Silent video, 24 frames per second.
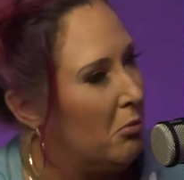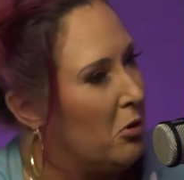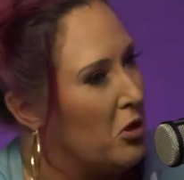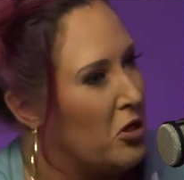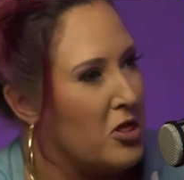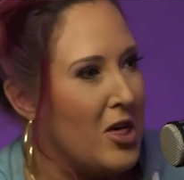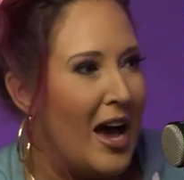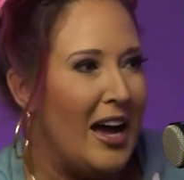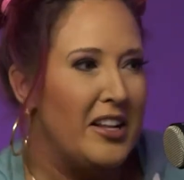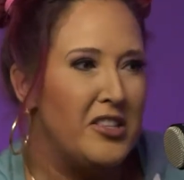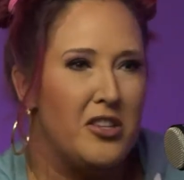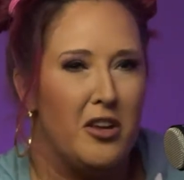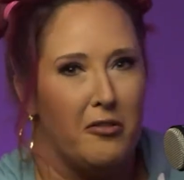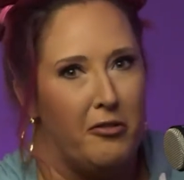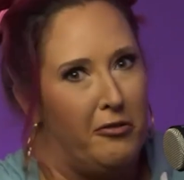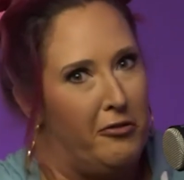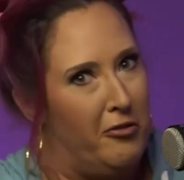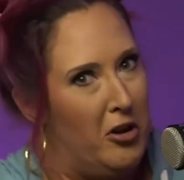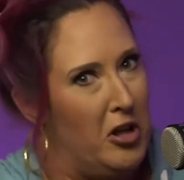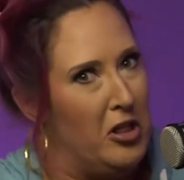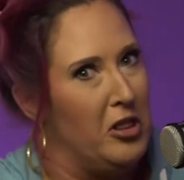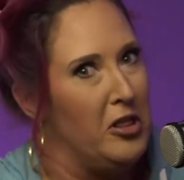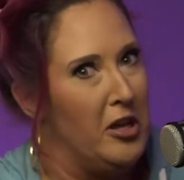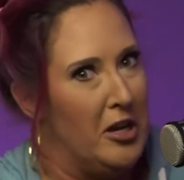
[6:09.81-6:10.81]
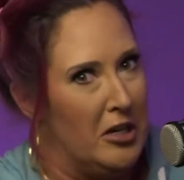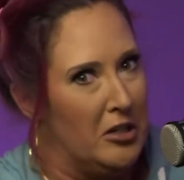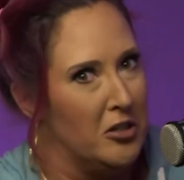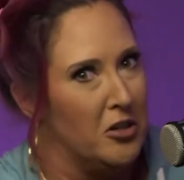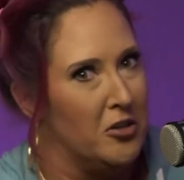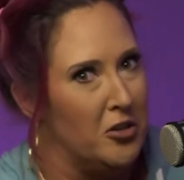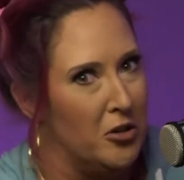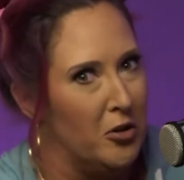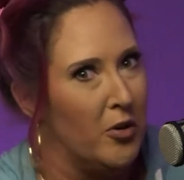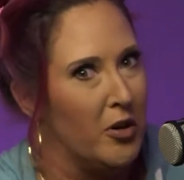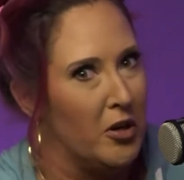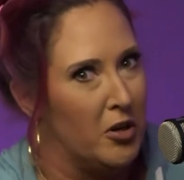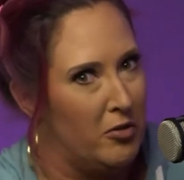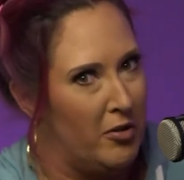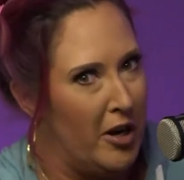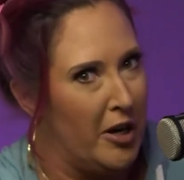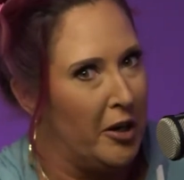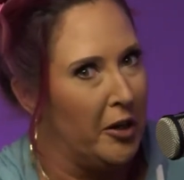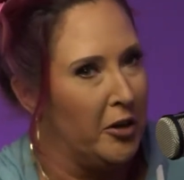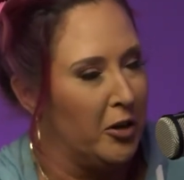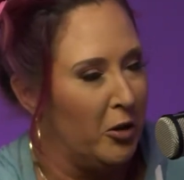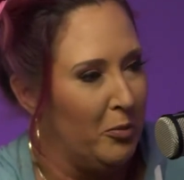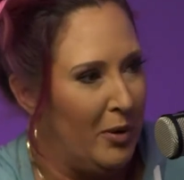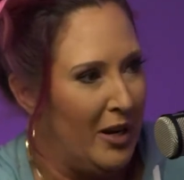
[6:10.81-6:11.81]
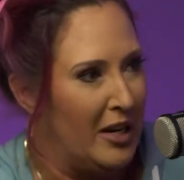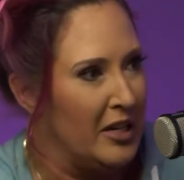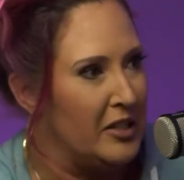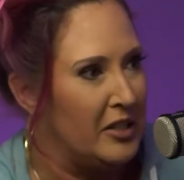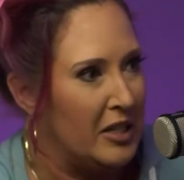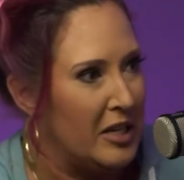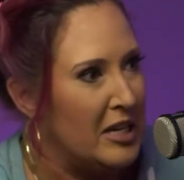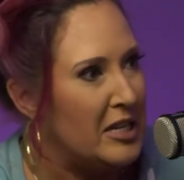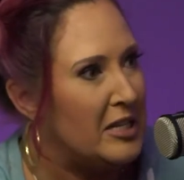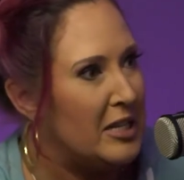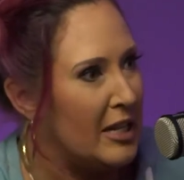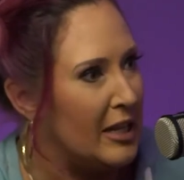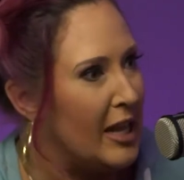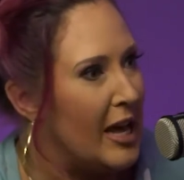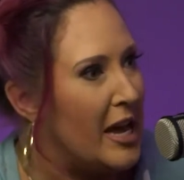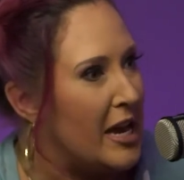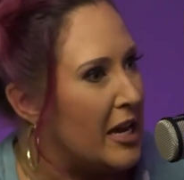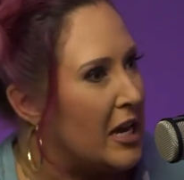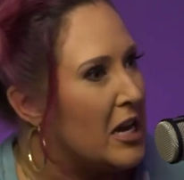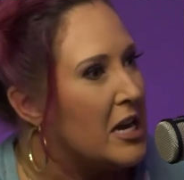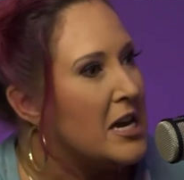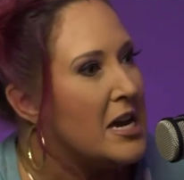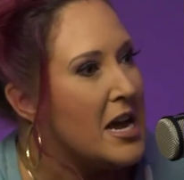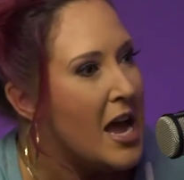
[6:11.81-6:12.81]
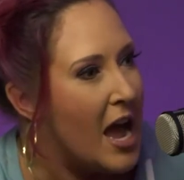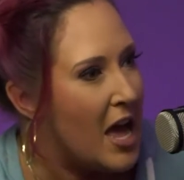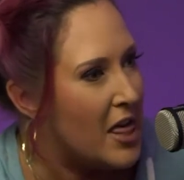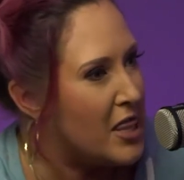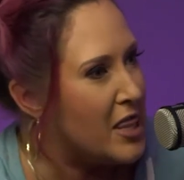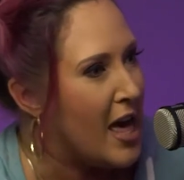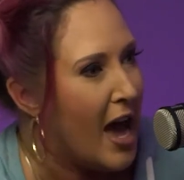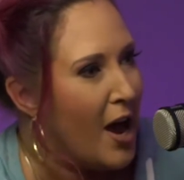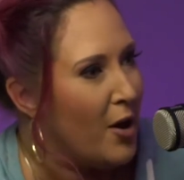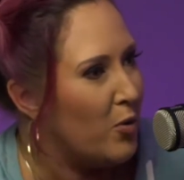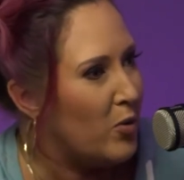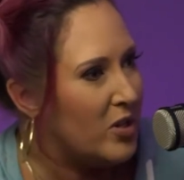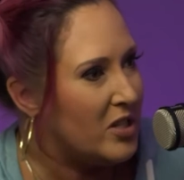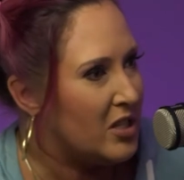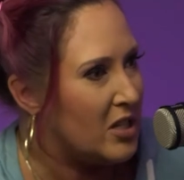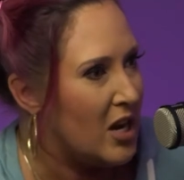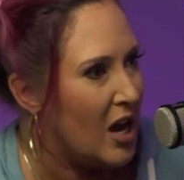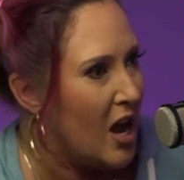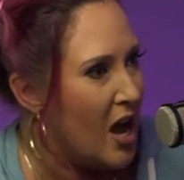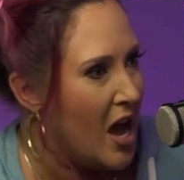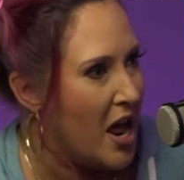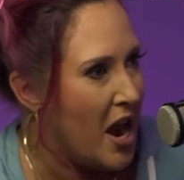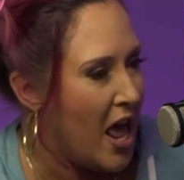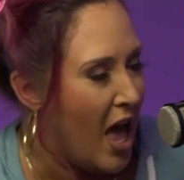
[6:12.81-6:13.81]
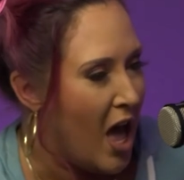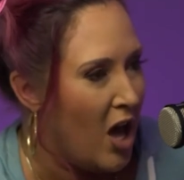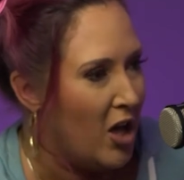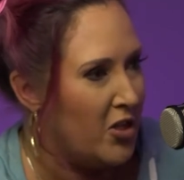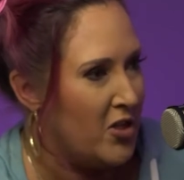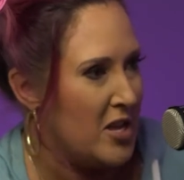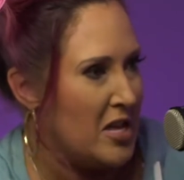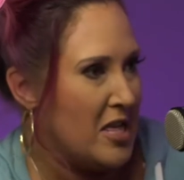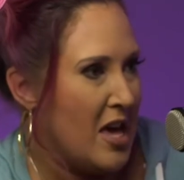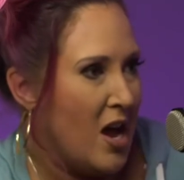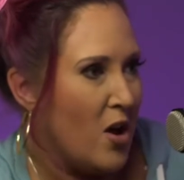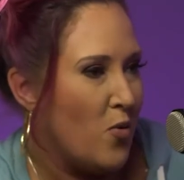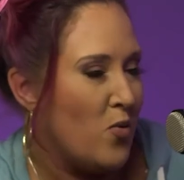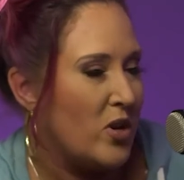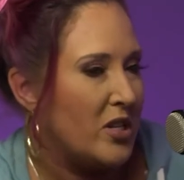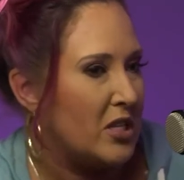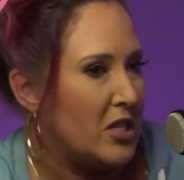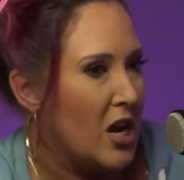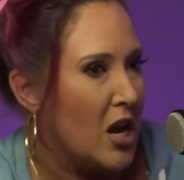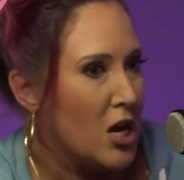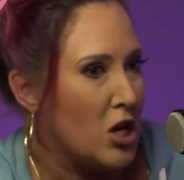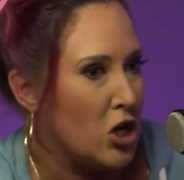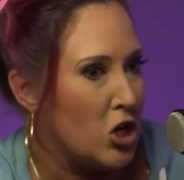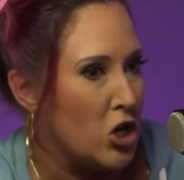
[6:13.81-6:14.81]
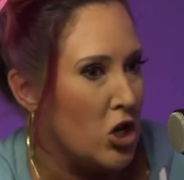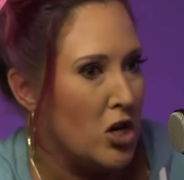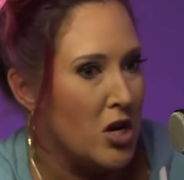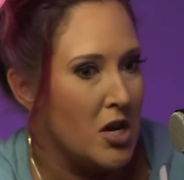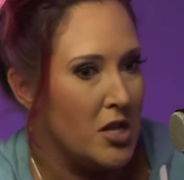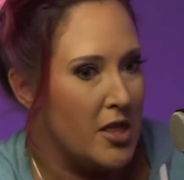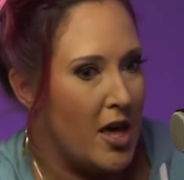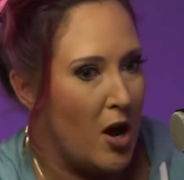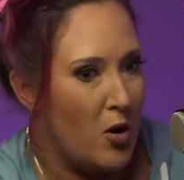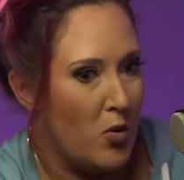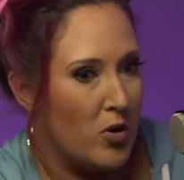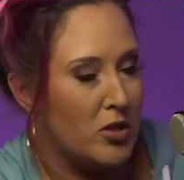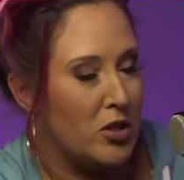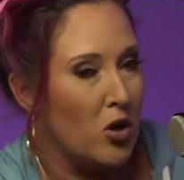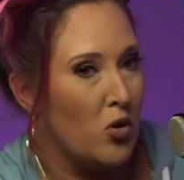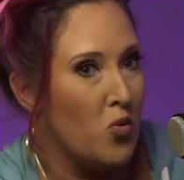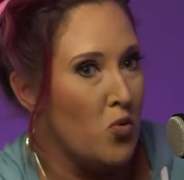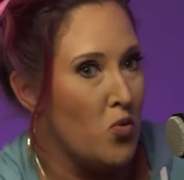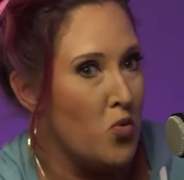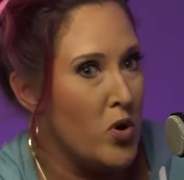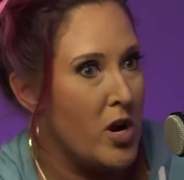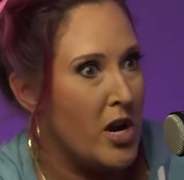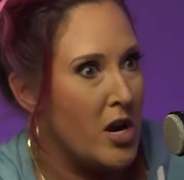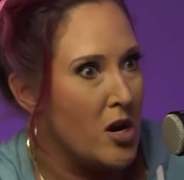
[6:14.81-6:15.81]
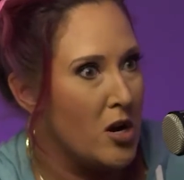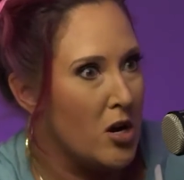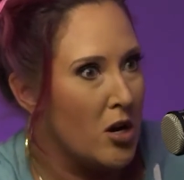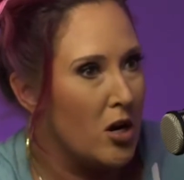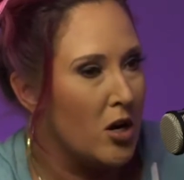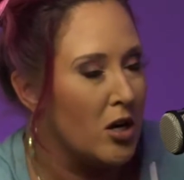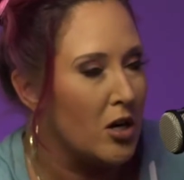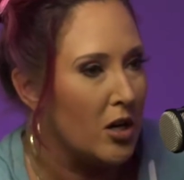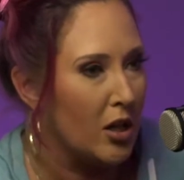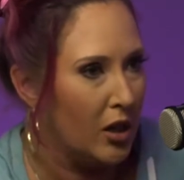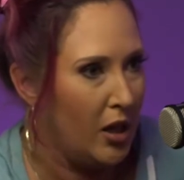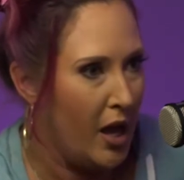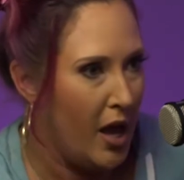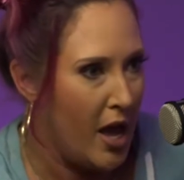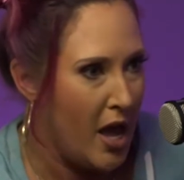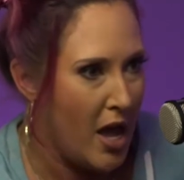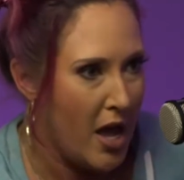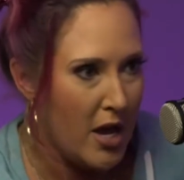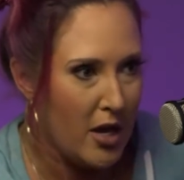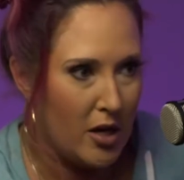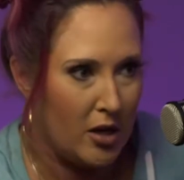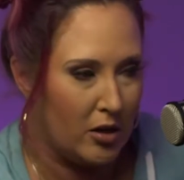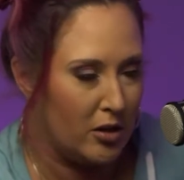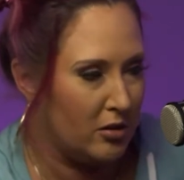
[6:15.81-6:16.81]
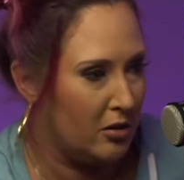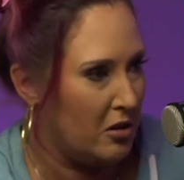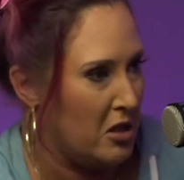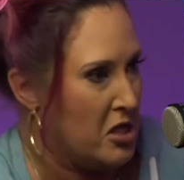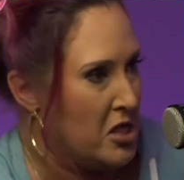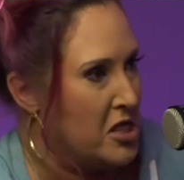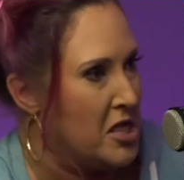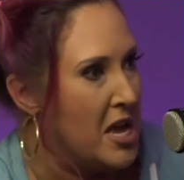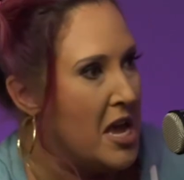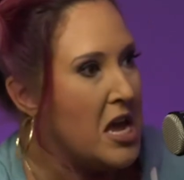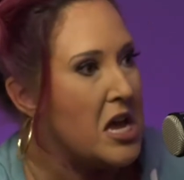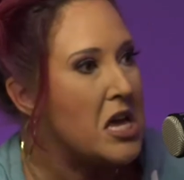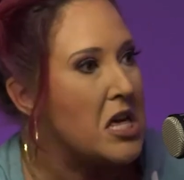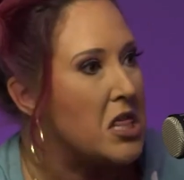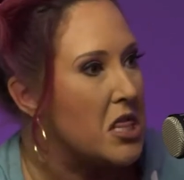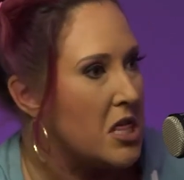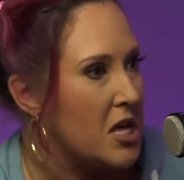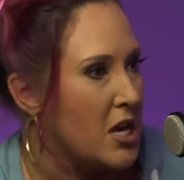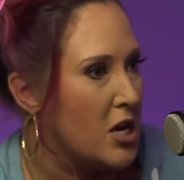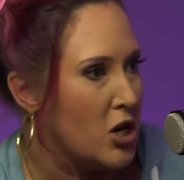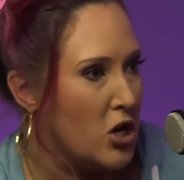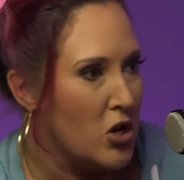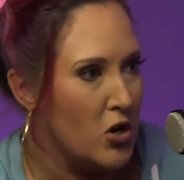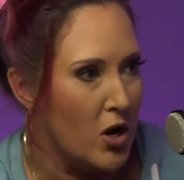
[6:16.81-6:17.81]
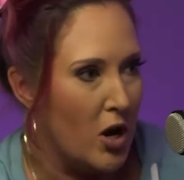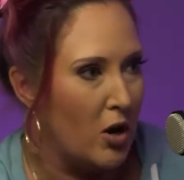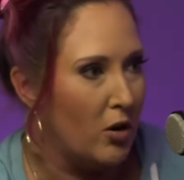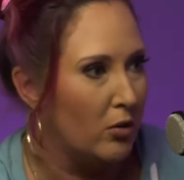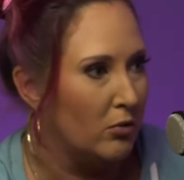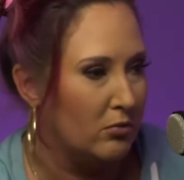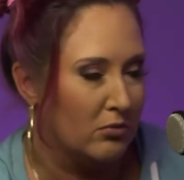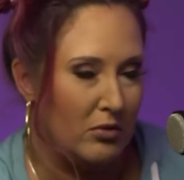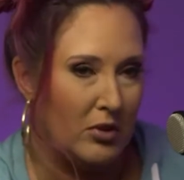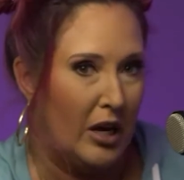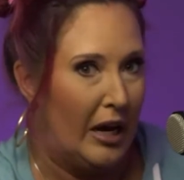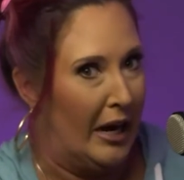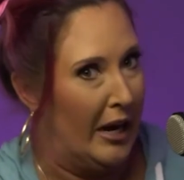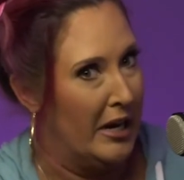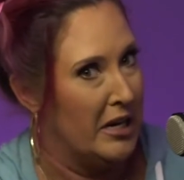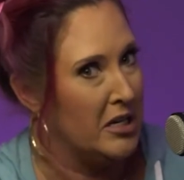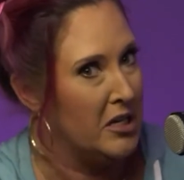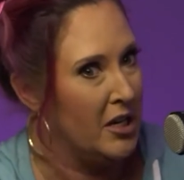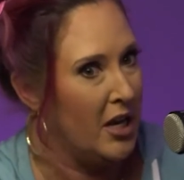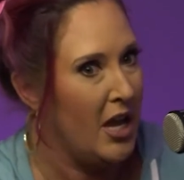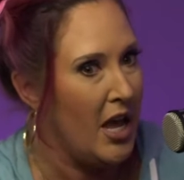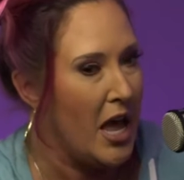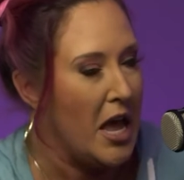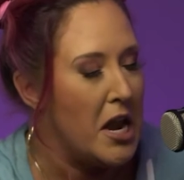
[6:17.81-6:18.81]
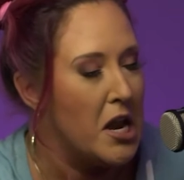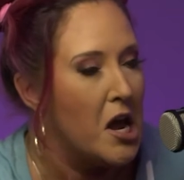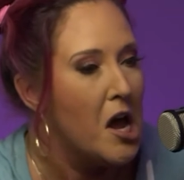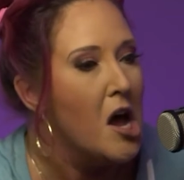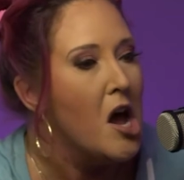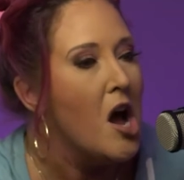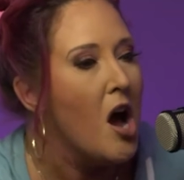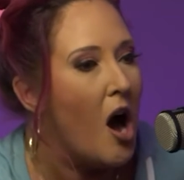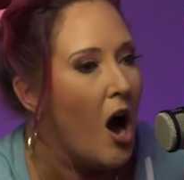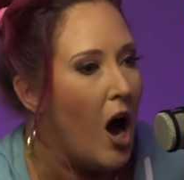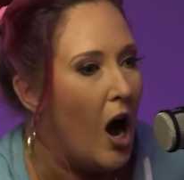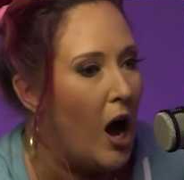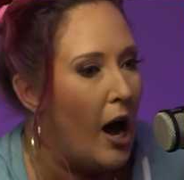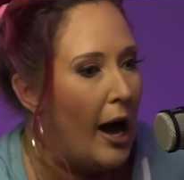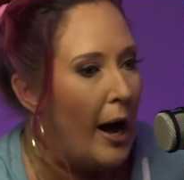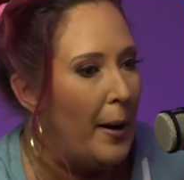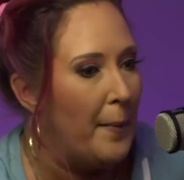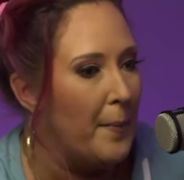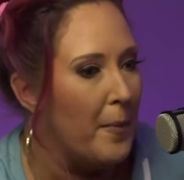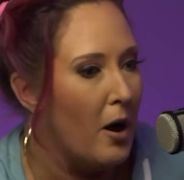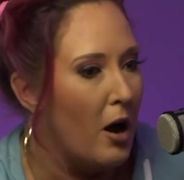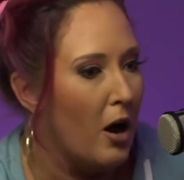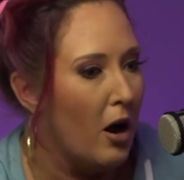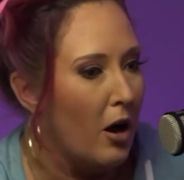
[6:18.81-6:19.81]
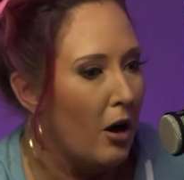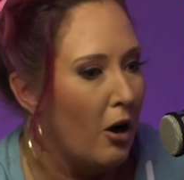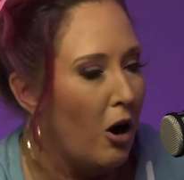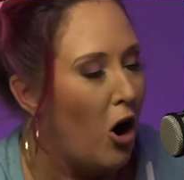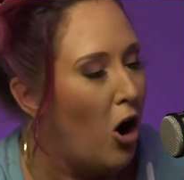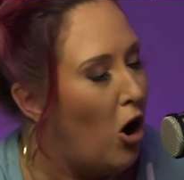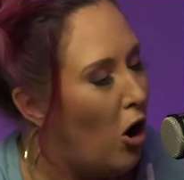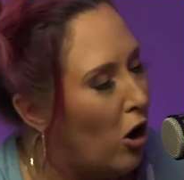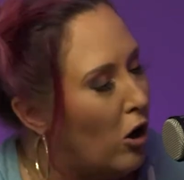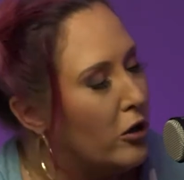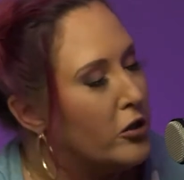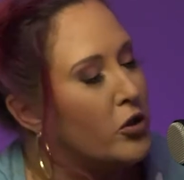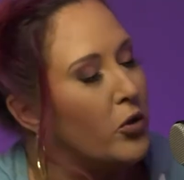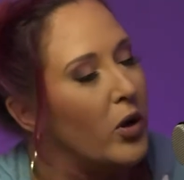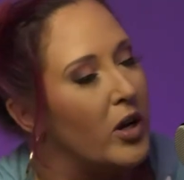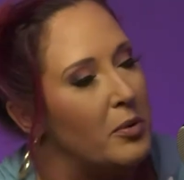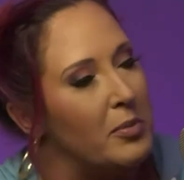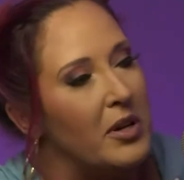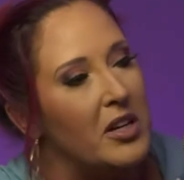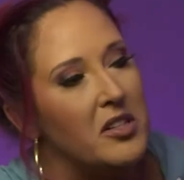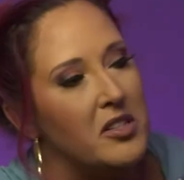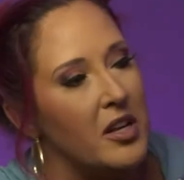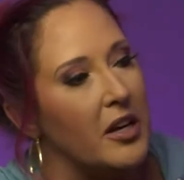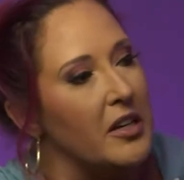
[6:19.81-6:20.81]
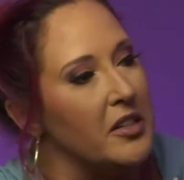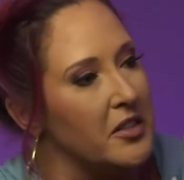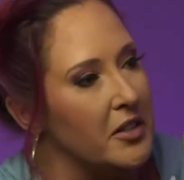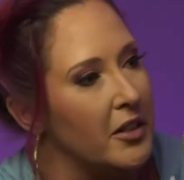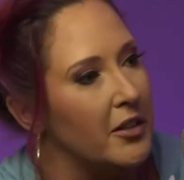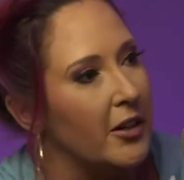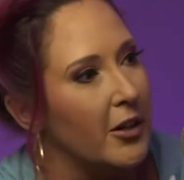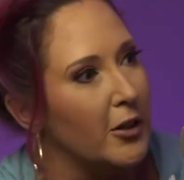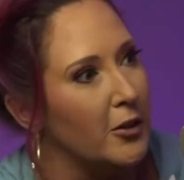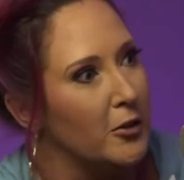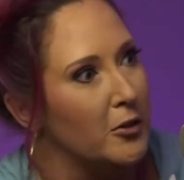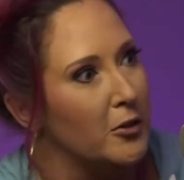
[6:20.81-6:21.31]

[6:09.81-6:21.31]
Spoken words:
That's a fun thing to do on a regular basis. Like that was not healthy. That was not good. That was a weird like thing that, I did. Also I'd be a size 0.